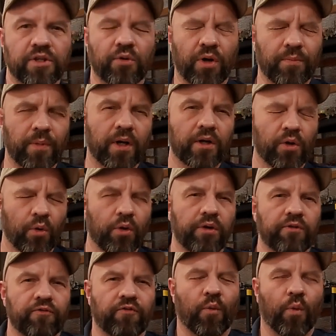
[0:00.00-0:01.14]
So I'm not
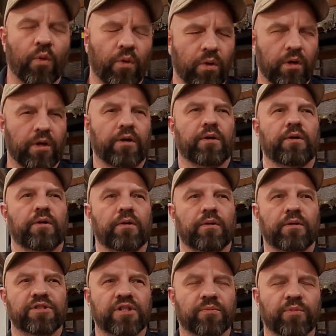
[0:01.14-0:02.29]
going for
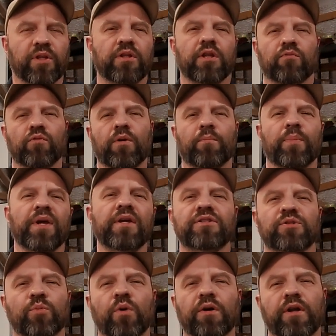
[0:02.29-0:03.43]
something that
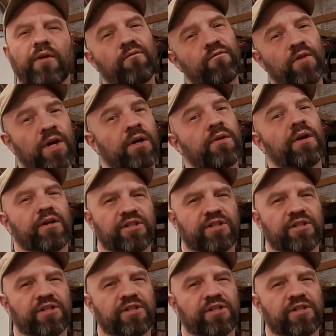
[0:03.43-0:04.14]
repeats what a very